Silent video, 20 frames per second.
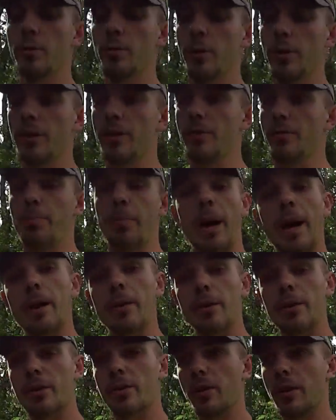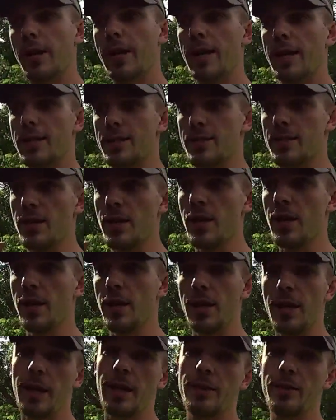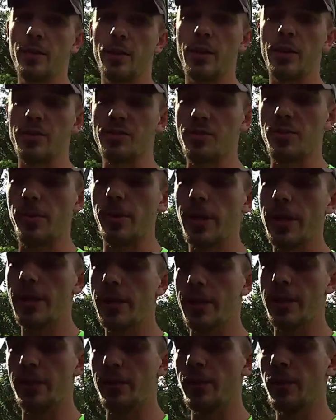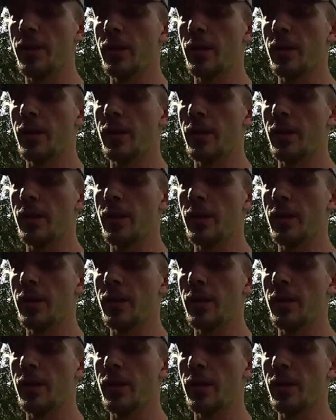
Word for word: with power glass and they're also heated.